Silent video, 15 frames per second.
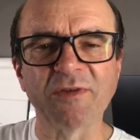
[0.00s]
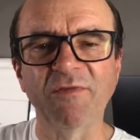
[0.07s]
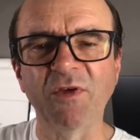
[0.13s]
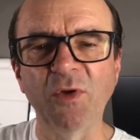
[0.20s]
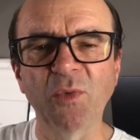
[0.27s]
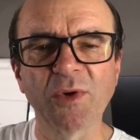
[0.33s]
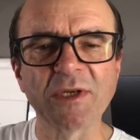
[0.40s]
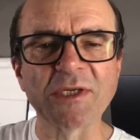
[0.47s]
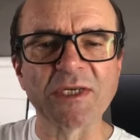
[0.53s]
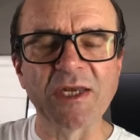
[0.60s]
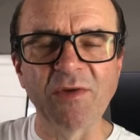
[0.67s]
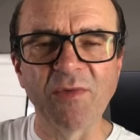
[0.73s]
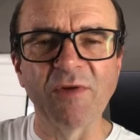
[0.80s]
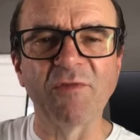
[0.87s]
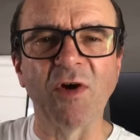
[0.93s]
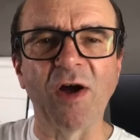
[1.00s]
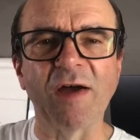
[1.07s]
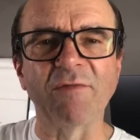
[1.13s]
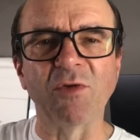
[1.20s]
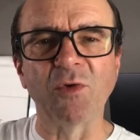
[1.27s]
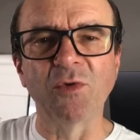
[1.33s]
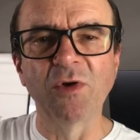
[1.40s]
If you want to see
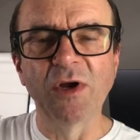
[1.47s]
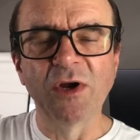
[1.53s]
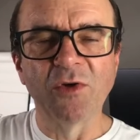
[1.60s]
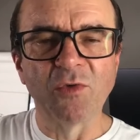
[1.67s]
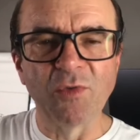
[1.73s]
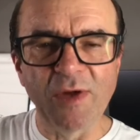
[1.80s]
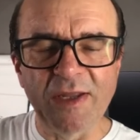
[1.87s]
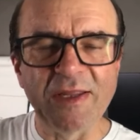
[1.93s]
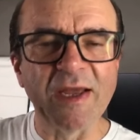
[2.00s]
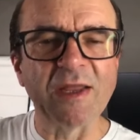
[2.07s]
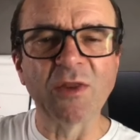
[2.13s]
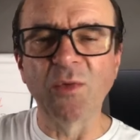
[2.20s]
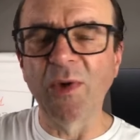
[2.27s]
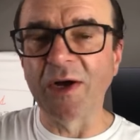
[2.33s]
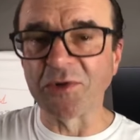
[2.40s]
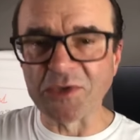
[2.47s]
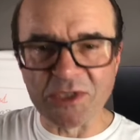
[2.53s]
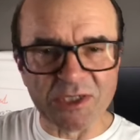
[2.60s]
revival, redig the wells.